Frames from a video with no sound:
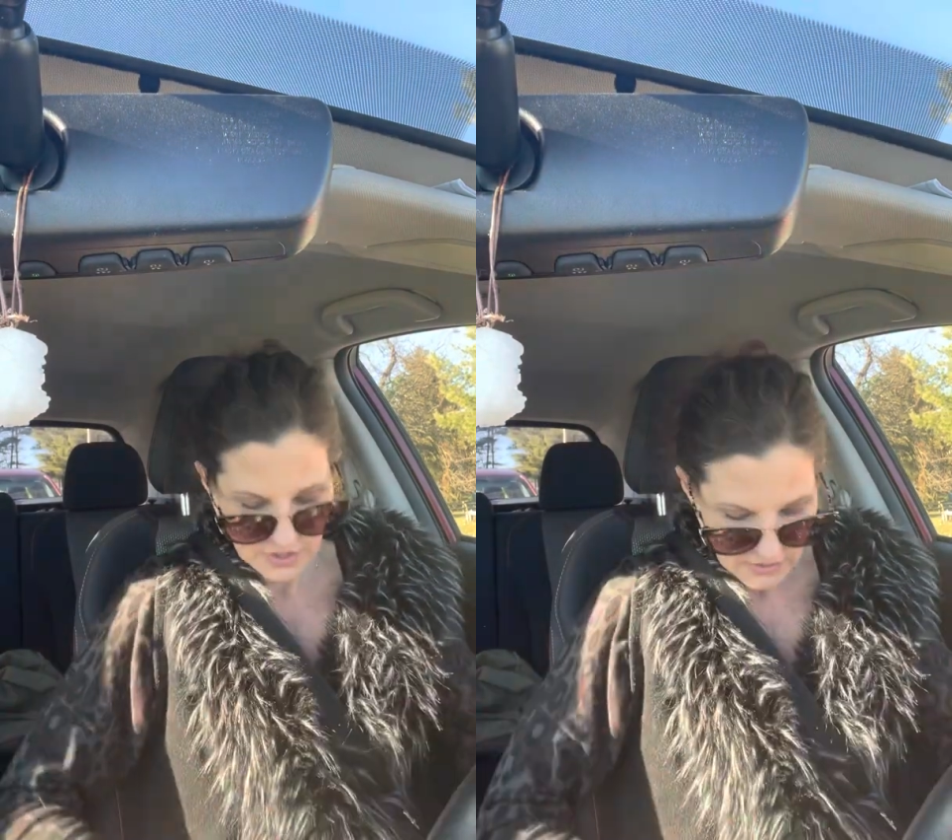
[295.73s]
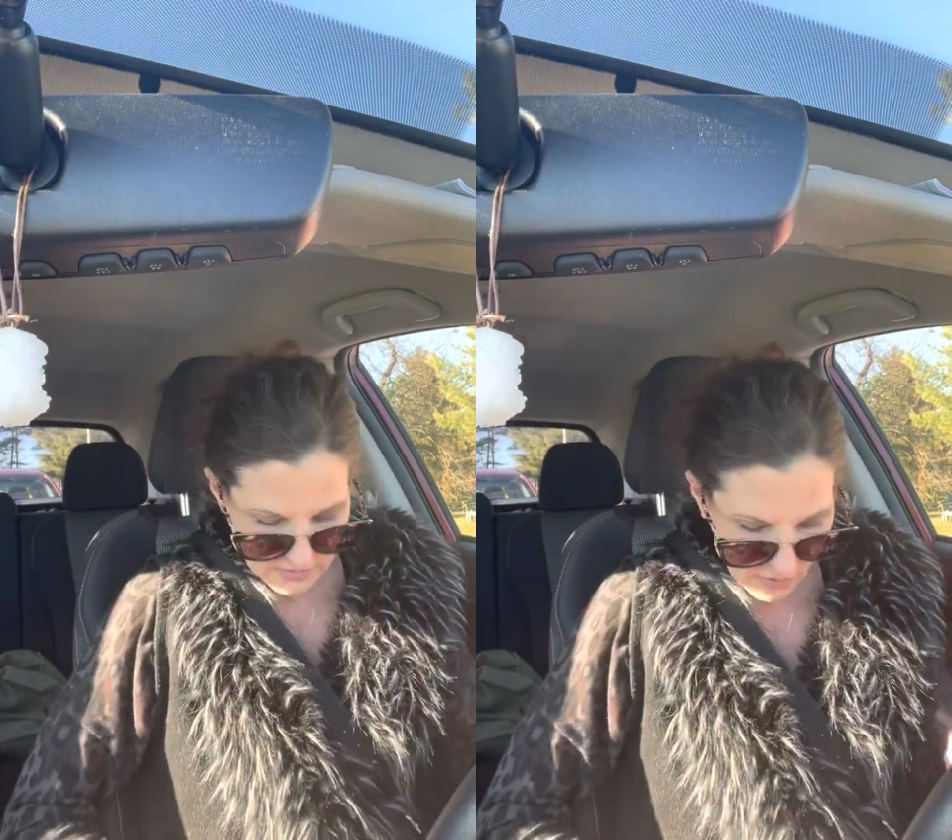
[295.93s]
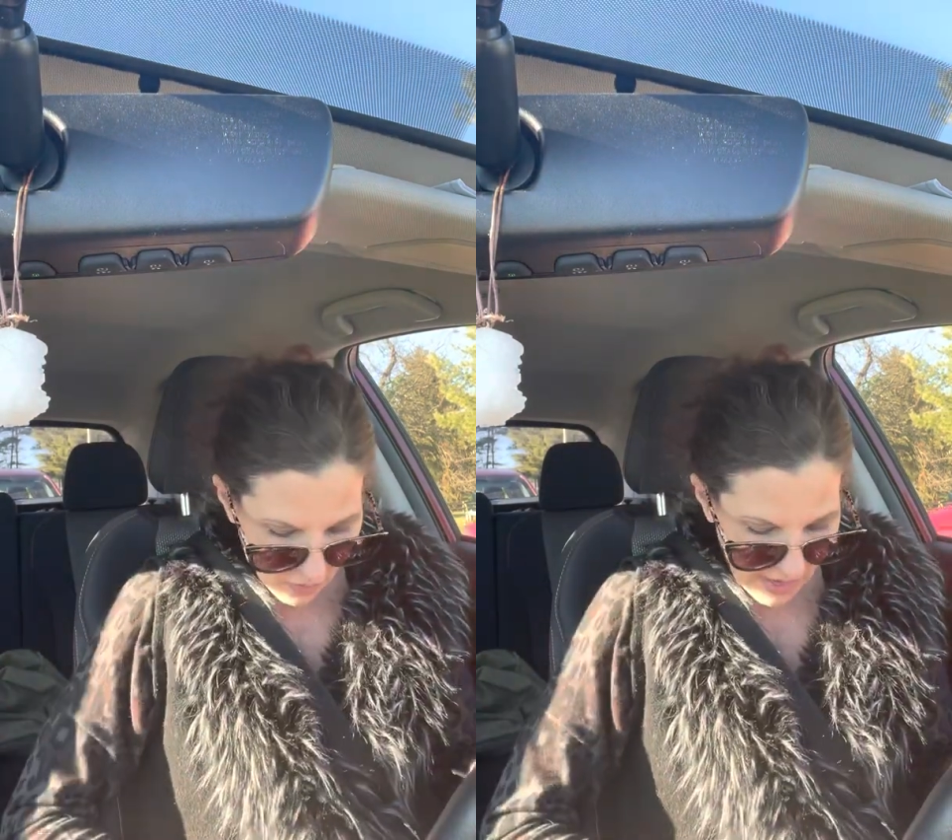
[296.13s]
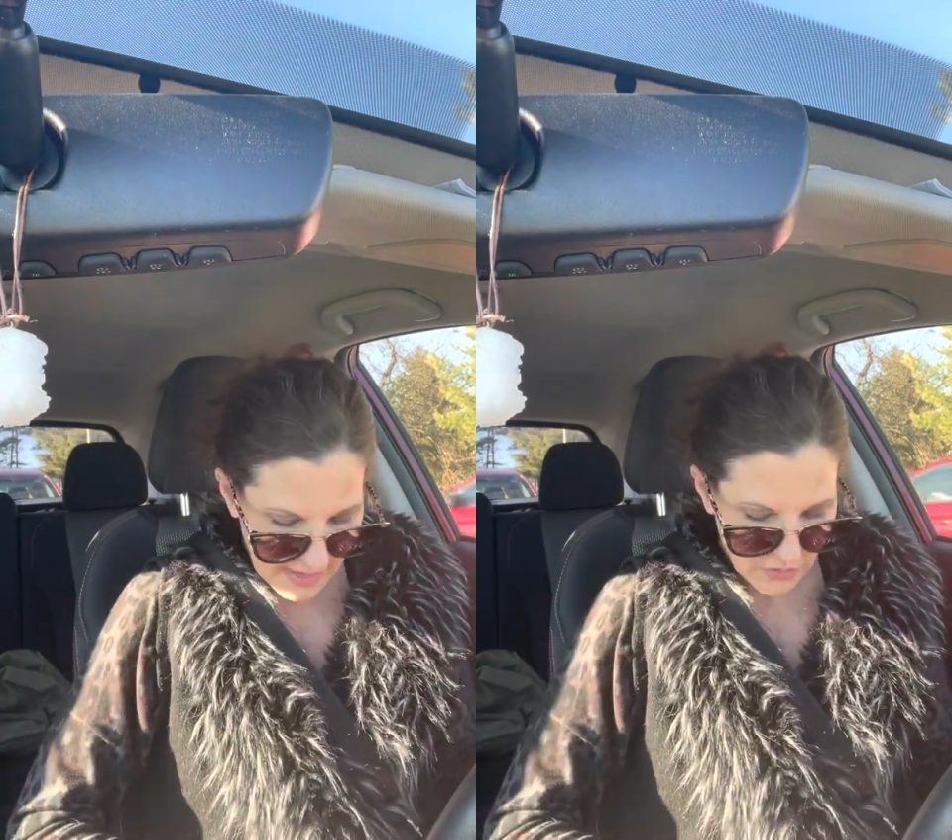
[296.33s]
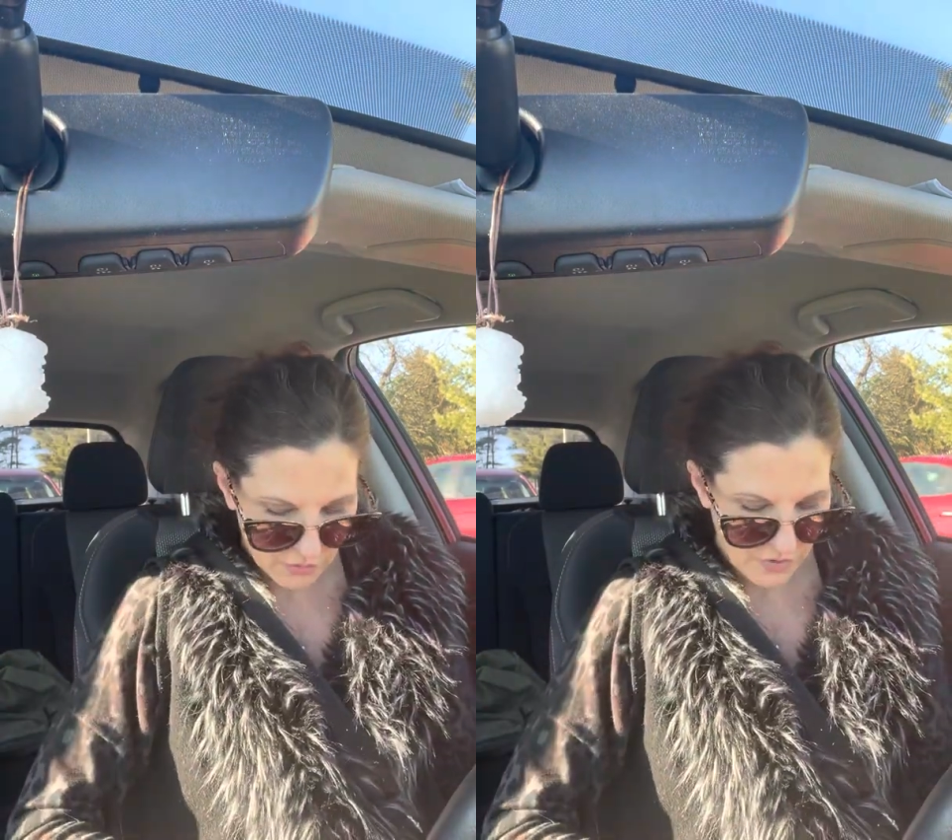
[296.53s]
So I
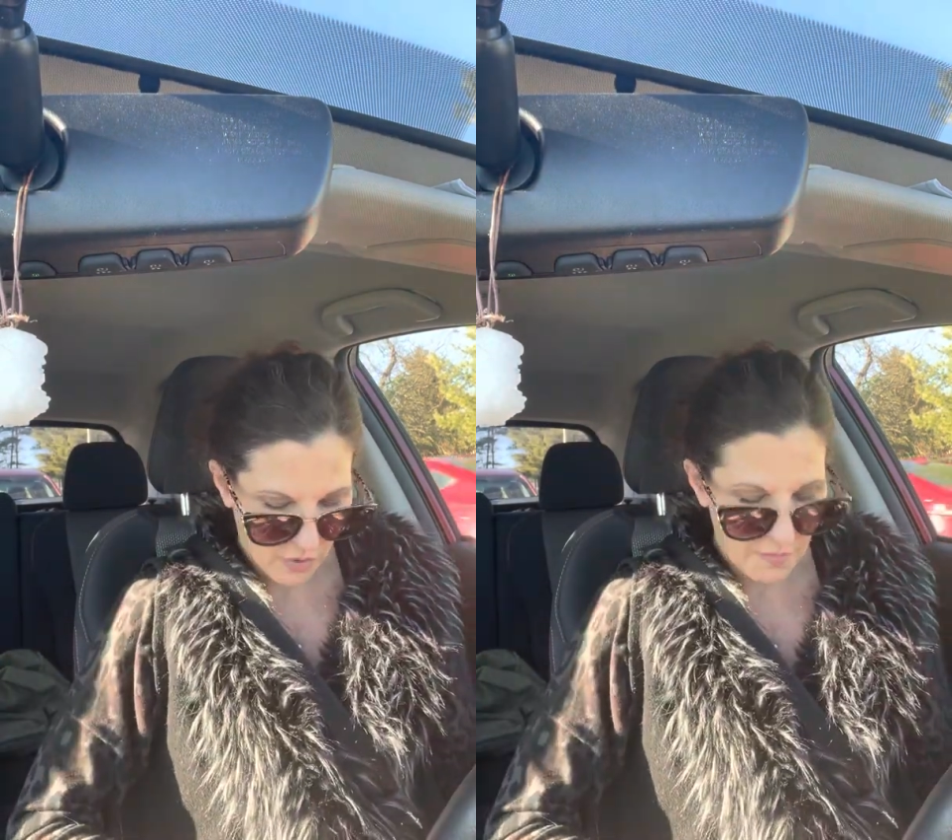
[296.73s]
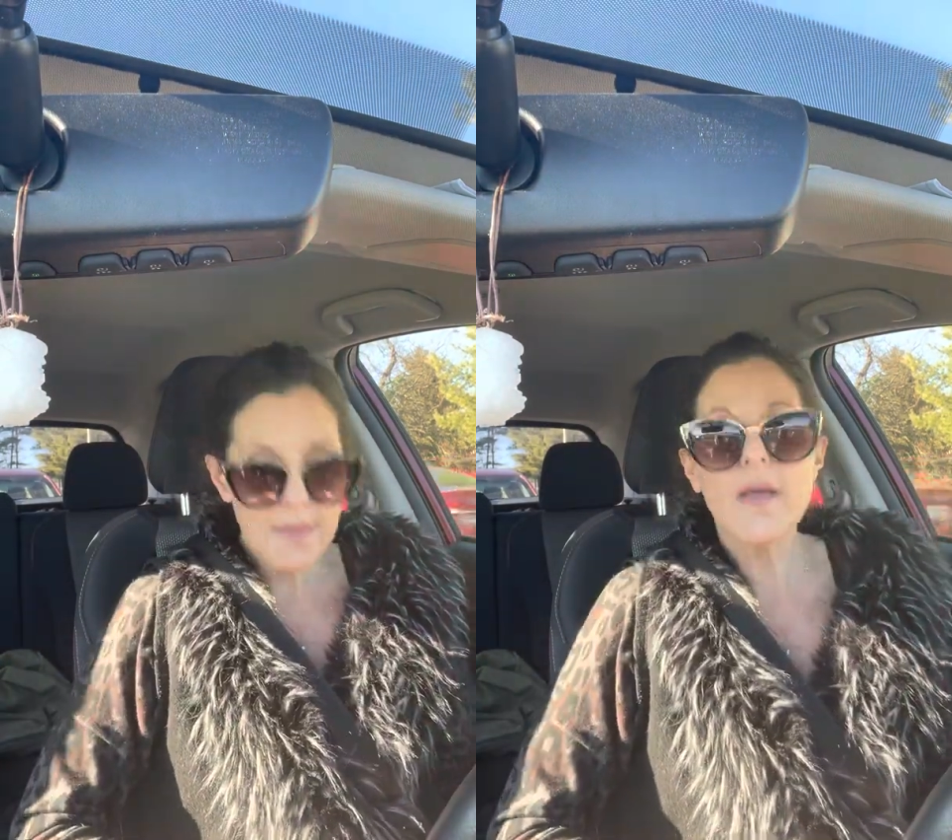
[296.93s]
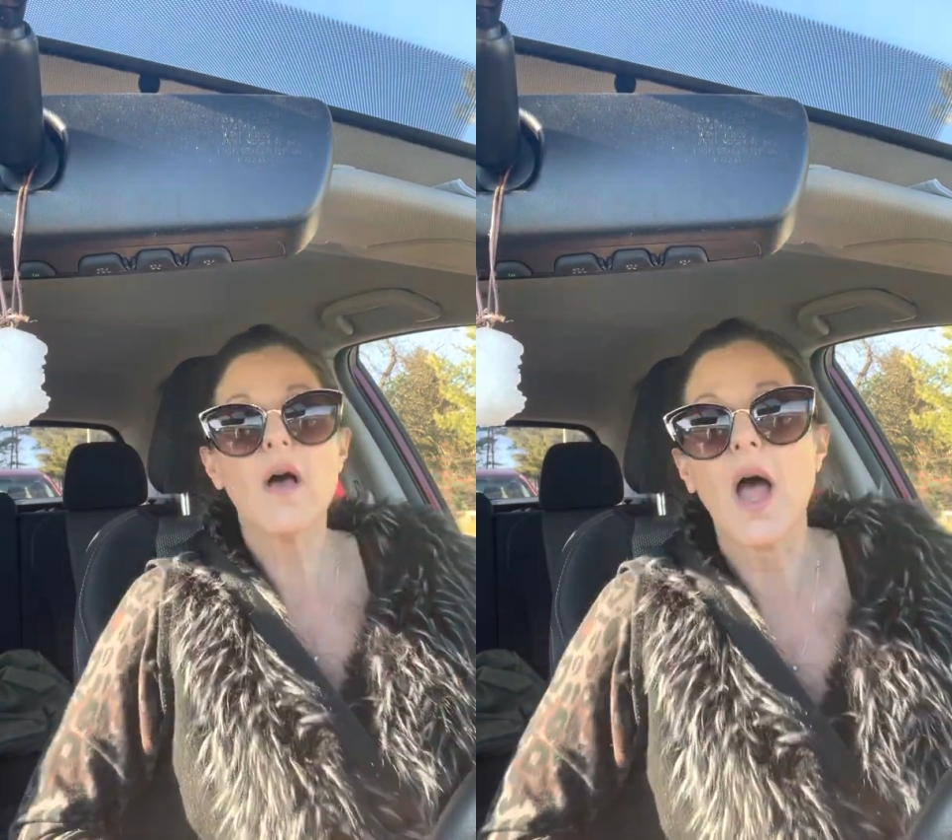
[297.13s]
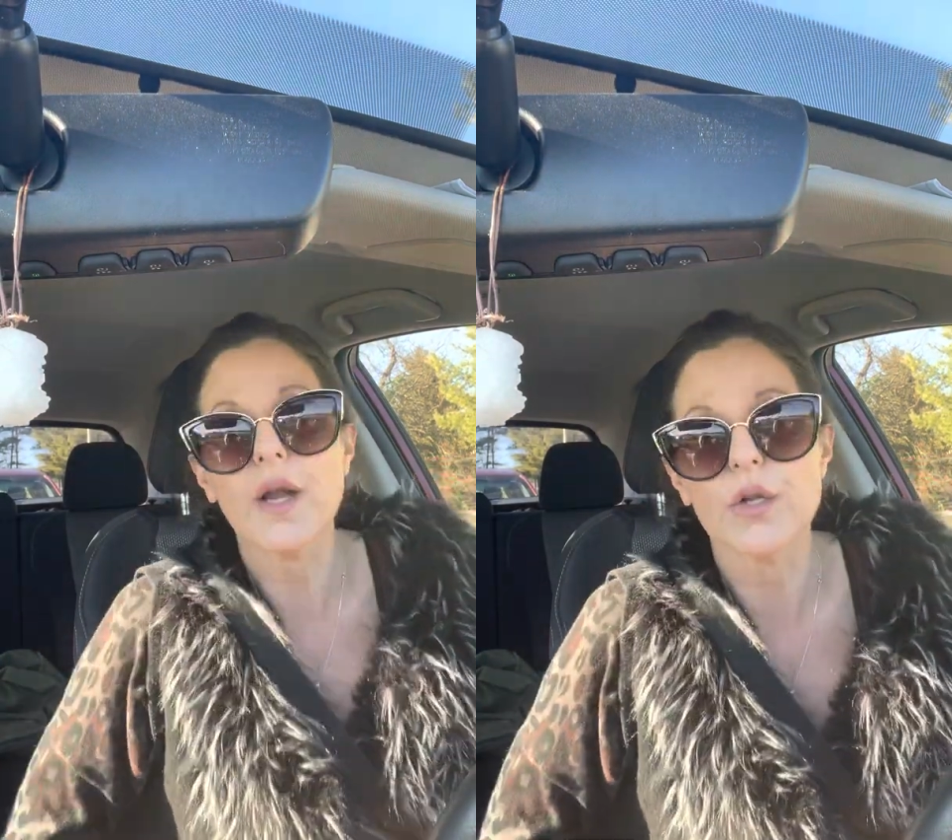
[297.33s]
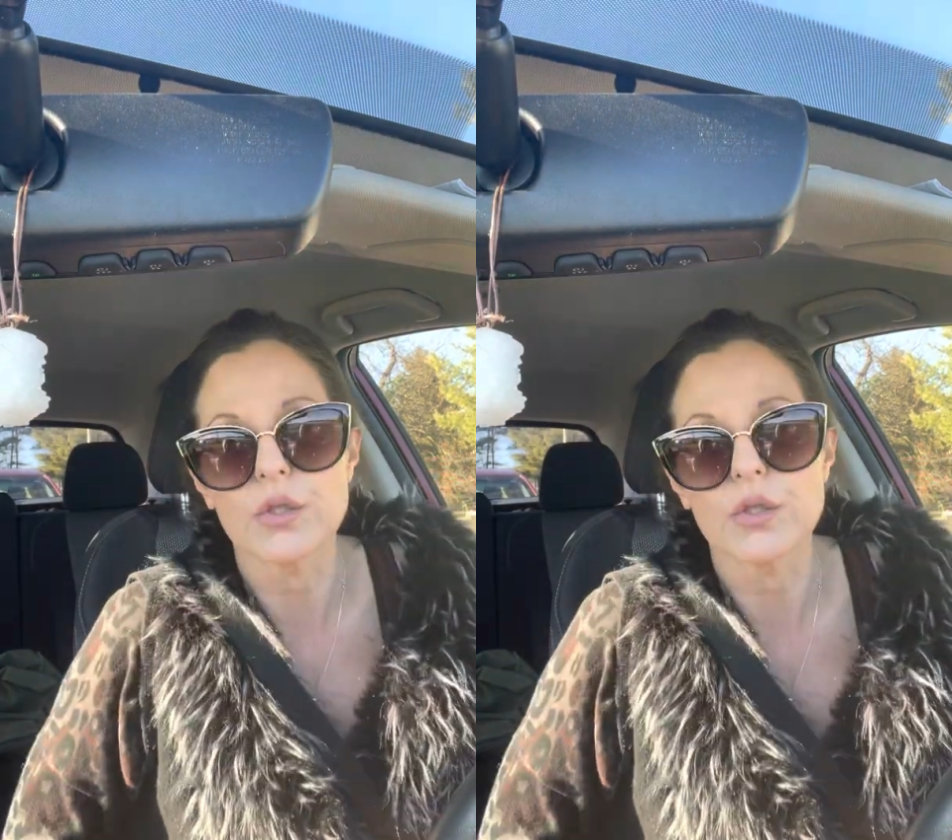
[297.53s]
don't know. Maybe I'll hot